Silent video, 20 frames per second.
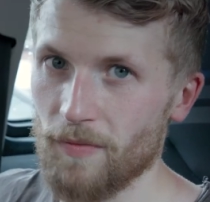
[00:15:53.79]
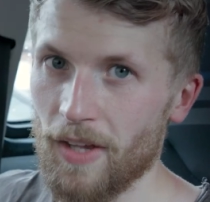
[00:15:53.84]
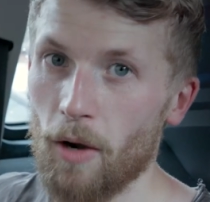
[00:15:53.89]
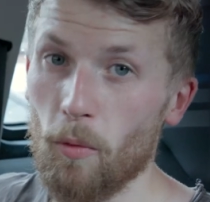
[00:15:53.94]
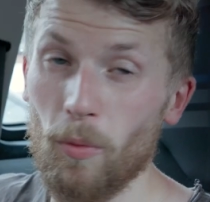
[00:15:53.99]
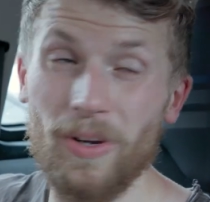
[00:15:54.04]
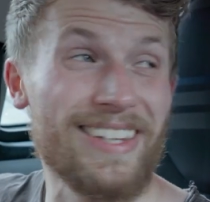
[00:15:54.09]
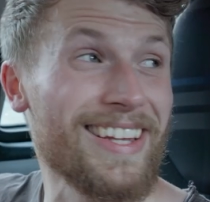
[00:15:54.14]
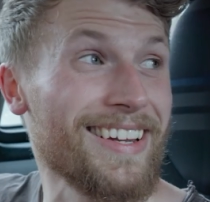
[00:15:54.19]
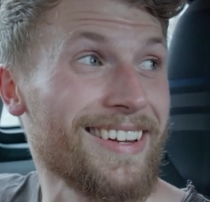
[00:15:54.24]
Now,
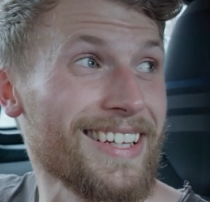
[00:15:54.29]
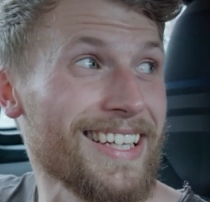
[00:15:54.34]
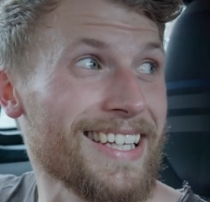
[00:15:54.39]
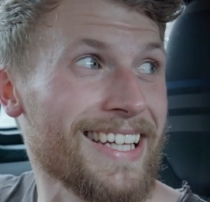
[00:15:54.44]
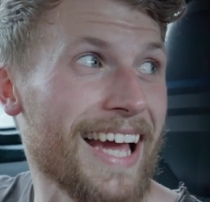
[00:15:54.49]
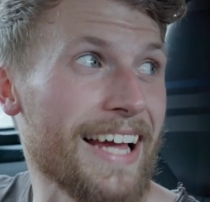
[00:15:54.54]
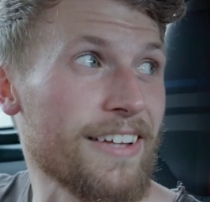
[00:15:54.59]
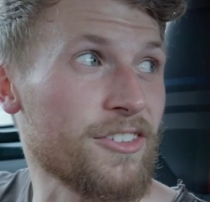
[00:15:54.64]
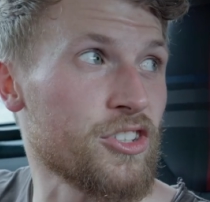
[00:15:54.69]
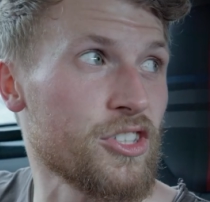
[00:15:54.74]
we didn't
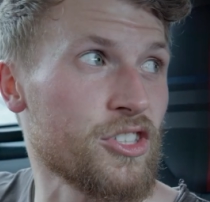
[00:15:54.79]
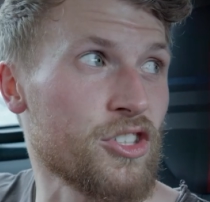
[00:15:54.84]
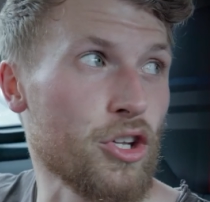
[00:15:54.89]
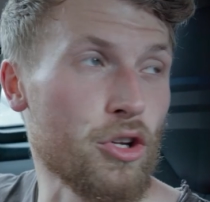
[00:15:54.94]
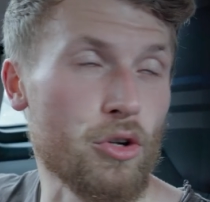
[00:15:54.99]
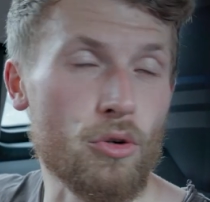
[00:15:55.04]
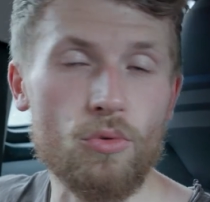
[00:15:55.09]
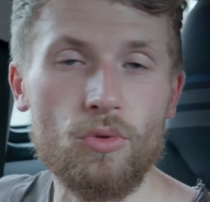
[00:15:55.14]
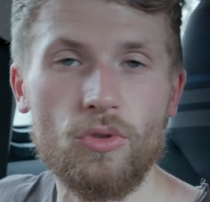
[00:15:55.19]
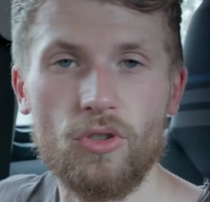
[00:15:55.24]
get to
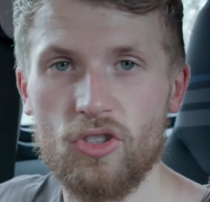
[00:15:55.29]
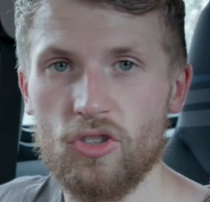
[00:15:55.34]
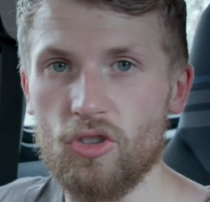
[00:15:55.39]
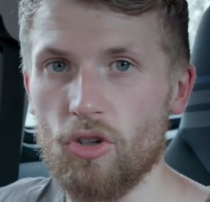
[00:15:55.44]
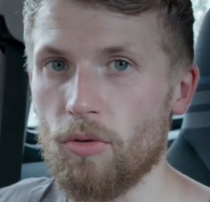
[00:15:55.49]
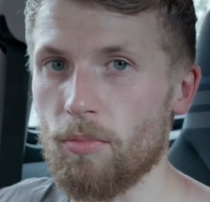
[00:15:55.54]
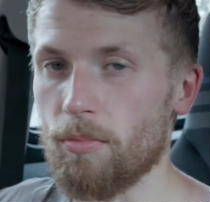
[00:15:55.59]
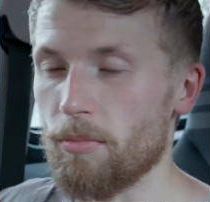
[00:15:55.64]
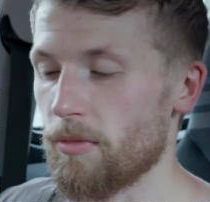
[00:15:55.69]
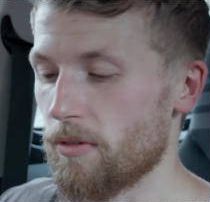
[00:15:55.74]
do
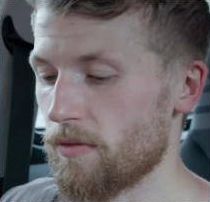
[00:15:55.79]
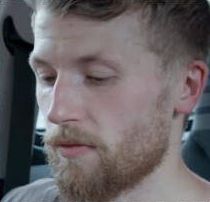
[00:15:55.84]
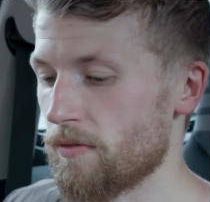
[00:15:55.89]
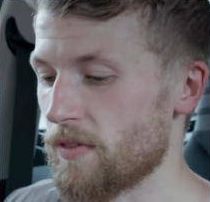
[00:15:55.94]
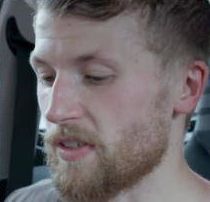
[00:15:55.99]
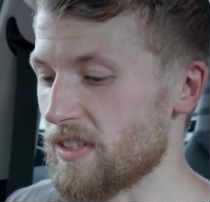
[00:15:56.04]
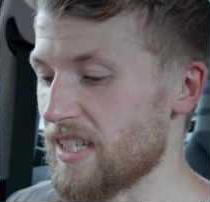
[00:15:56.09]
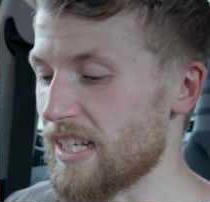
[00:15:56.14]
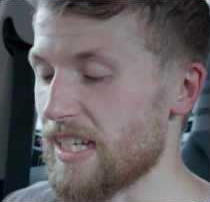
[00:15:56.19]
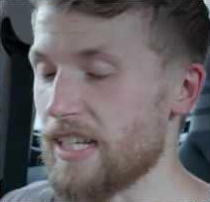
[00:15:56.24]
some
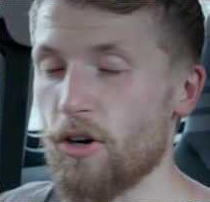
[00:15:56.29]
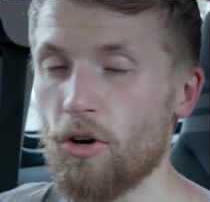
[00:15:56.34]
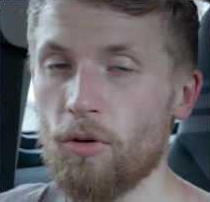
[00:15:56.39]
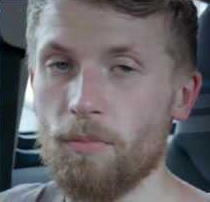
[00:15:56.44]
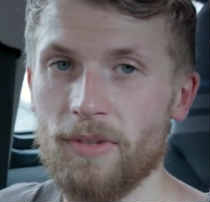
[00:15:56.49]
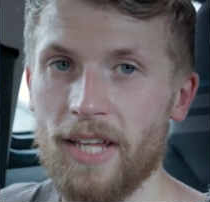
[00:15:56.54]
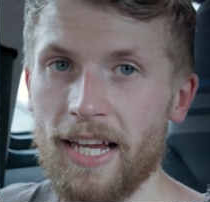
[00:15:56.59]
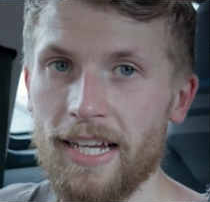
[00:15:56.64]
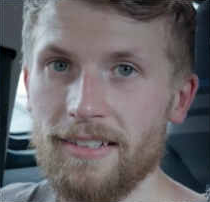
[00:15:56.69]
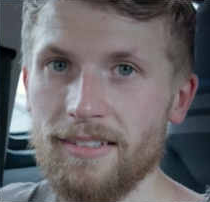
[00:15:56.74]
physique
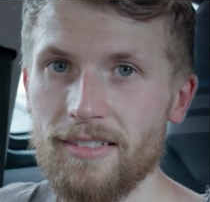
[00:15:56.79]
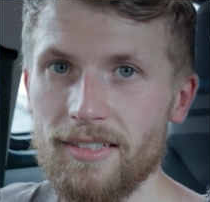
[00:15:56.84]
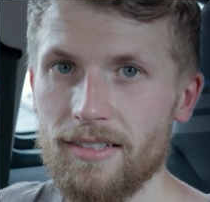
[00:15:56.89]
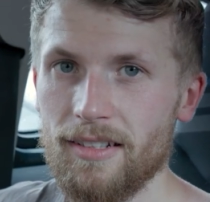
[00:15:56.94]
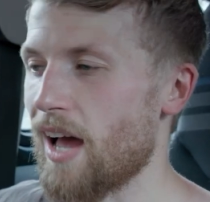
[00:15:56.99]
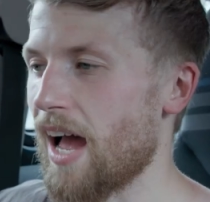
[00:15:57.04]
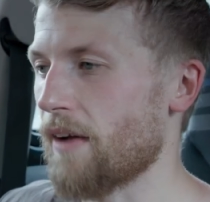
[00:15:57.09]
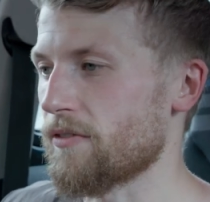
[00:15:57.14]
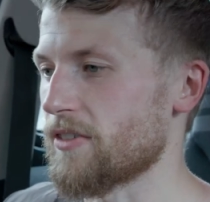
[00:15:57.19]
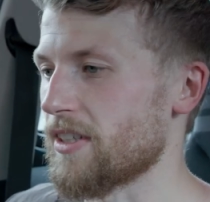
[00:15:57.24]
updates
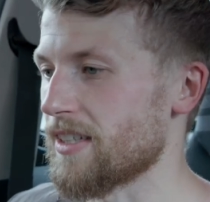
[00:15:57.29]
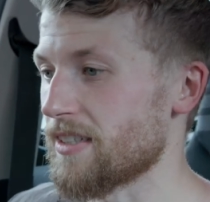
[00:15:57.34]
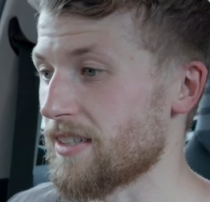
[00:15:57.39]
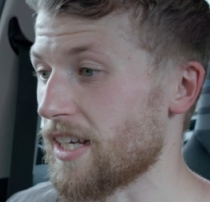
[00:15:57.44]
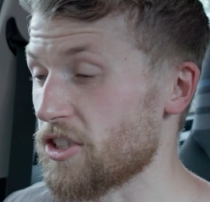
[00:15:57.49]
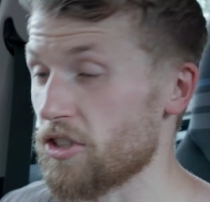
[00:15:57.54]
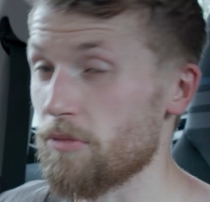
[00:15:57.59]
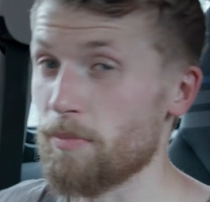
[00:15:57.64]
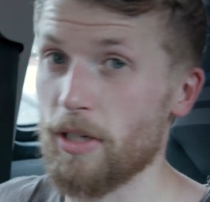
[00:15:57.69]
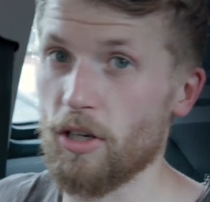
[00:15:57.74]
after the
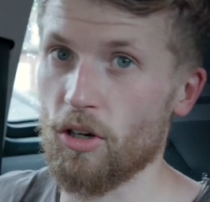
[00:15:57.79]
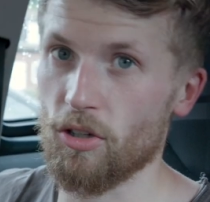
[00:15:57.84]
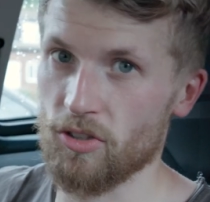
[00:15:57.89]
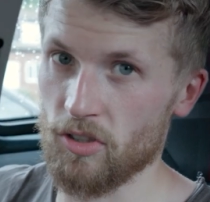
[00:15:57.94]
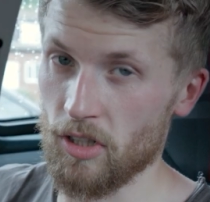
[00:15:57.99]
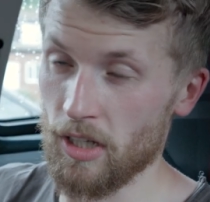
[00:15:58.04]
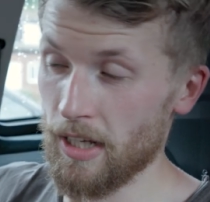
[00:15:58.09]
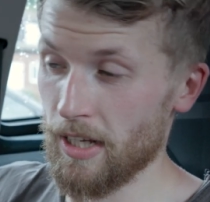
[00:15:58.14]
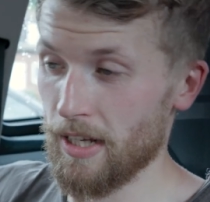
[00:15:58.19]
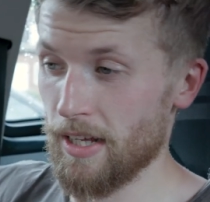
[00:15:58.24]
session
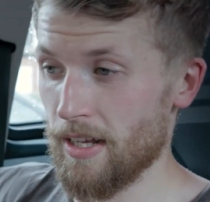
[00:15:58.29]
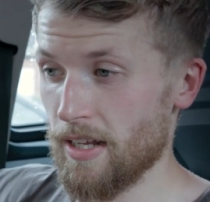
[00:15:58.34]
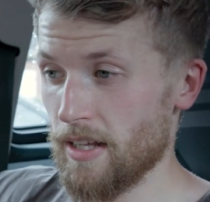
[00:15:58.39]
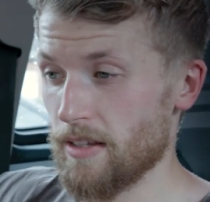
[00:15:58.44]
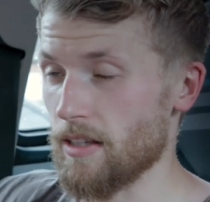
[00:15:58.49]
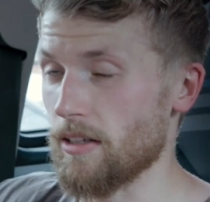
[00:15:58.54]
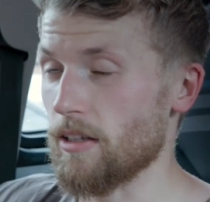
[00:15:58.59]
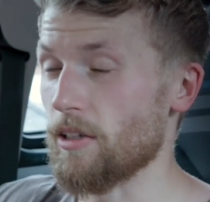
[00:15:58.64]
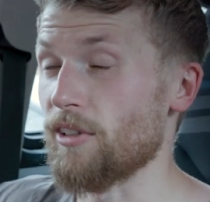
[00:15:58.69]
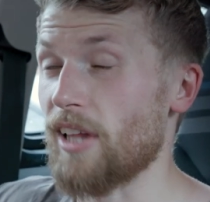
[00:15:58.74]
because
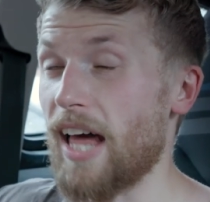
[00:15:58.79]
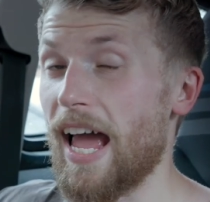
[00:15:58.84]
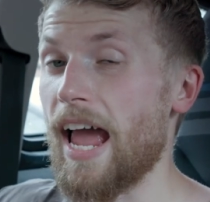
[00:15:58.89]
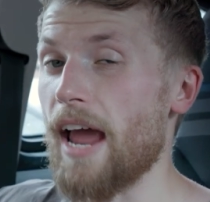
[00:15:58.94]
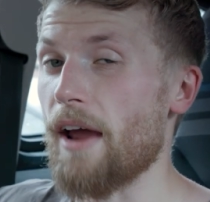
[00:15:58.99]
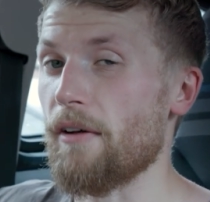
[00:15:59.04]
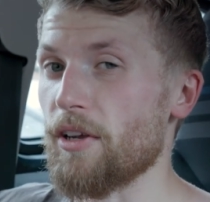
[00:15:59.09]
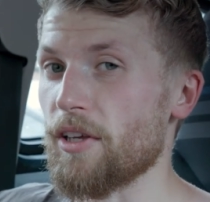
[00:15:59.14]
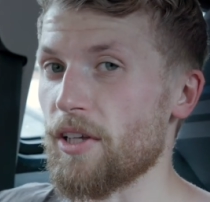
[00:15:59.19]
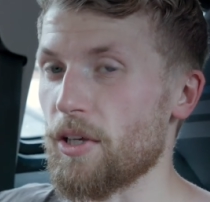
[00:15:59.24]
the little
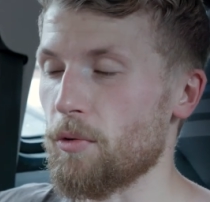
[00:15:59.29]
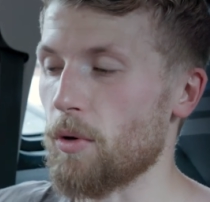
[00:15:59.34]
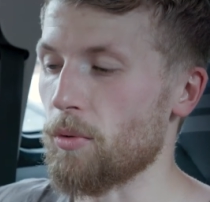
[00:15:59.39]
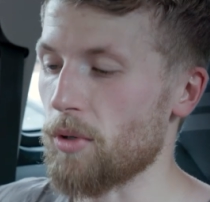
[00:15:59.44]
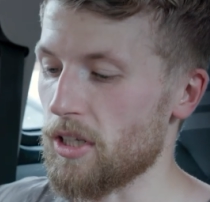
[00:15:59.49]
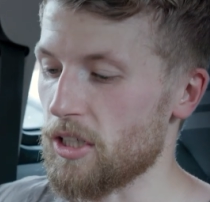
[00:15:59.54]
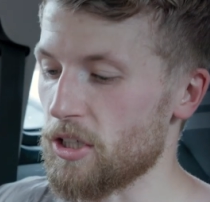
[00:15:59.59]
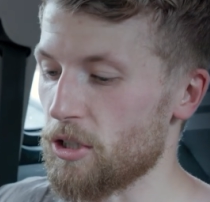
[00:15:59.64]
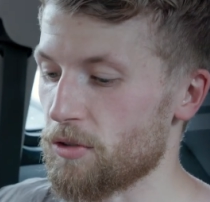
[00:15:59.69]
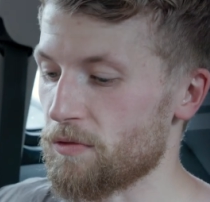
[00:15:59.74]
area that we were
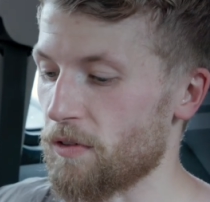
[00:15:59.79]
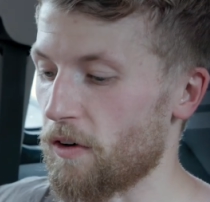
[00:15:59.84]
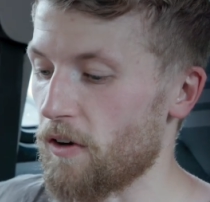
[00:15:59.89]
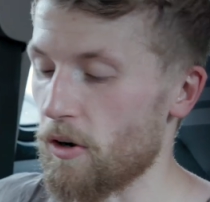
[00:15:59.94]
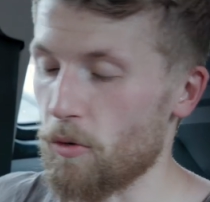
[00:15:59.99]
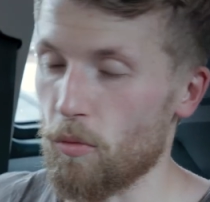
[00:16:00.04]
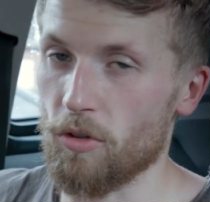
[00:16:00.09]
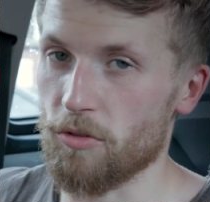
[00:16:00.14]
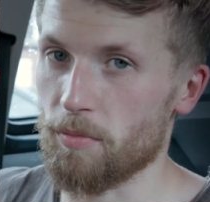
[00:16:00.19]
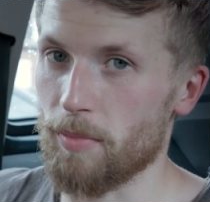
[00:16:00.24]
going to use for
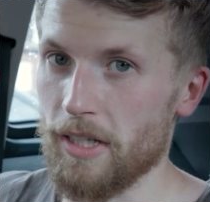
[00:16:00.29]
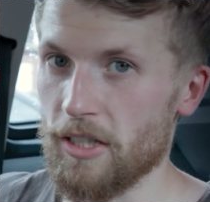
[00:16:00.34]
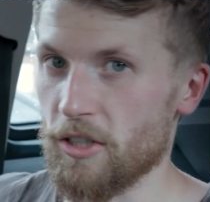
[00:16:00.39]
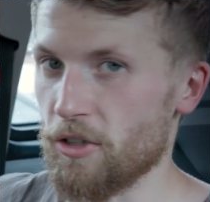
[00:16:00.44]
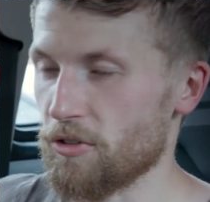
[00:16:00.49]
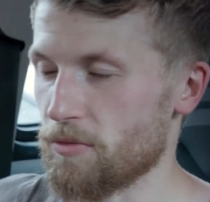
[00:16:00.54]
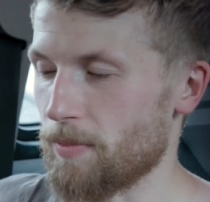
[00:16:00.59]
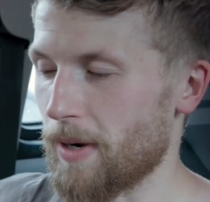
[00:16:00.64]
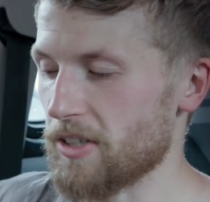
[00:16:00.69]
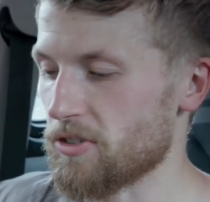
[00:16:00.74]
it was being
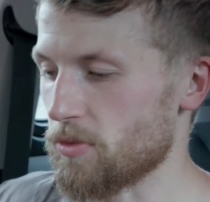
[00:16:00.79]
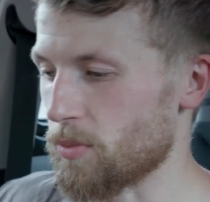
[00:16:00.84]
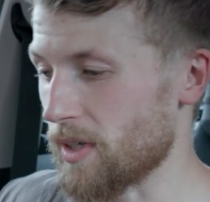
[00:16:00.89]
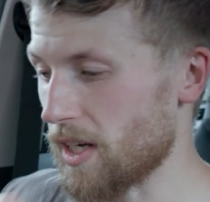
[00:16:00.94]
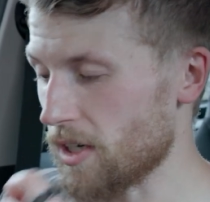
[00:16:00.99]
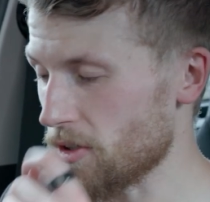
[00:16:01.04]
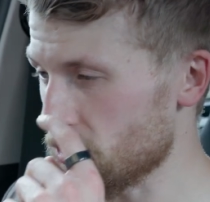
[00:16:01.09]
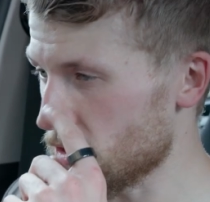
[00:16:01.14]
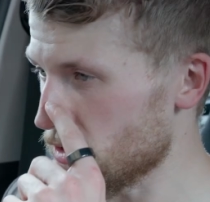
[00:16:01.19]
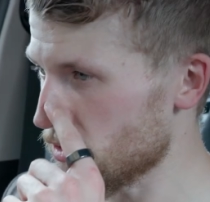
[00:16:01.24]
used by someone
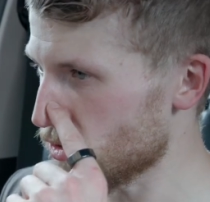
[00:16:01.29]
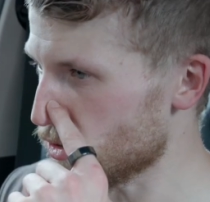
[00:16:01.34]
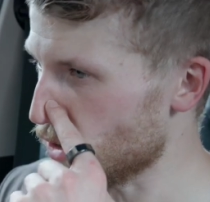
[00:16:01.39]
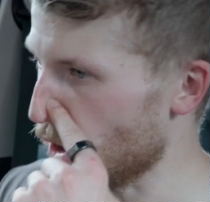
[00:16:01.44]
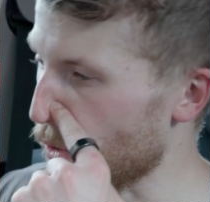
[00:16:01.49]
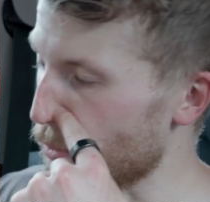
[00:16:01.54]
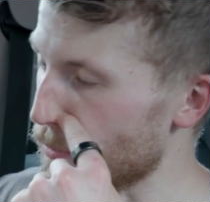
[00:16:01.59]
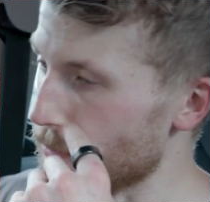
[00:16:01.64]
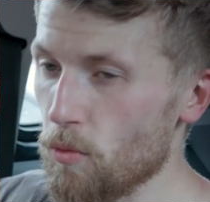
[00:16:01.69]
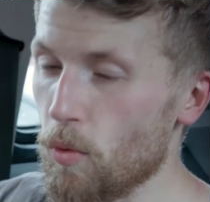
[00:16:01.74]
else.
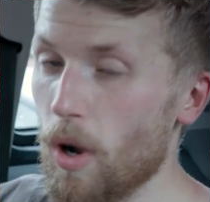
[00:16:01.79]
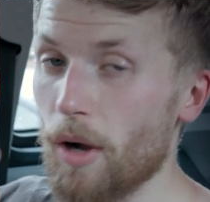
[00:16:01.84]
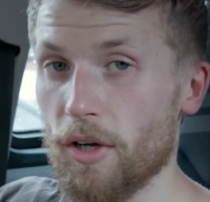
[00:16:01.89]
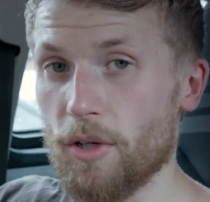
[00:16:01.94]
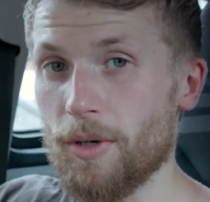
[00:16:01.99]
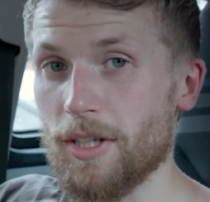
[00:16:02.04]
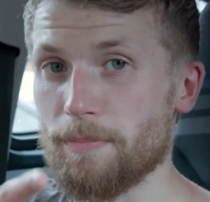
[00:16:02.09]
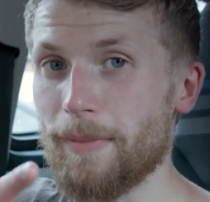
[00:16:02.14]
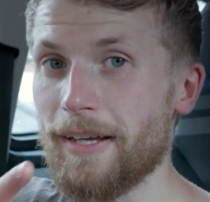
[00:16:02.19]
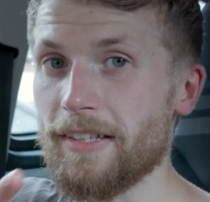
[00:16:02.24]
So what I'm going
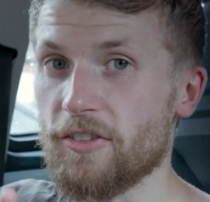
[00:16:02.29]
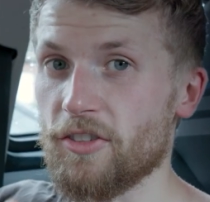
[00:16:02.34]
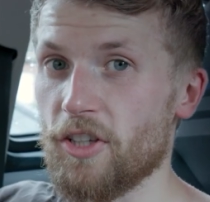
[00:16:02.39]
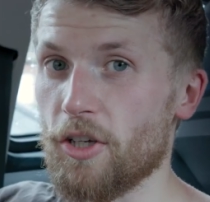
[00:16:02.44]
to ask Ben to